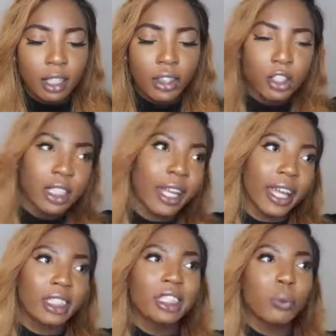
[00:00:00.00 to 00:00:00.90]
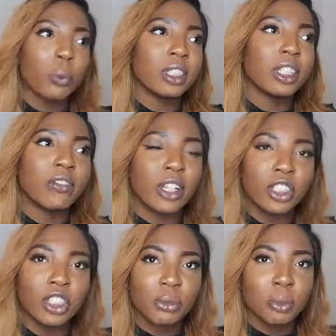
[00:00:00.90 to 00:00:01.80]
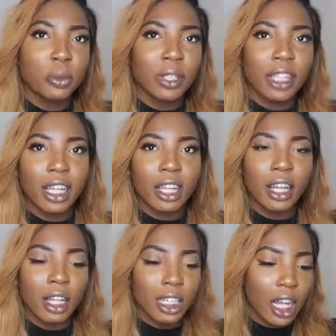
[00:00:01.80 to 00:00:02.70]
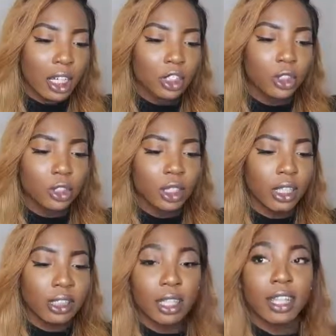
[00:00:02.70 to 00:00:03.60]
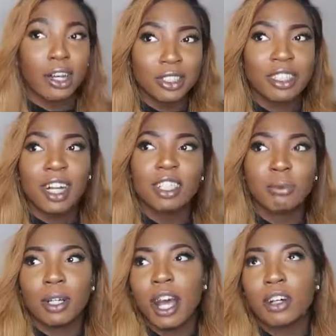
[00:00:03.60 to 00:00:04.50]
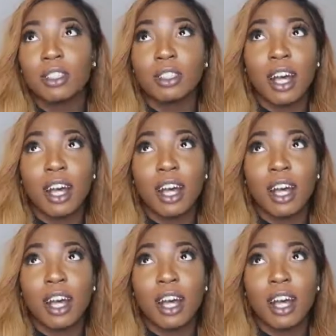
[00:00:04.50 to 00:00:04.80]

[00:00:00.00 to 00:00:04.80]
there's like instant wins that ranges between like $1 to like $10,000, but I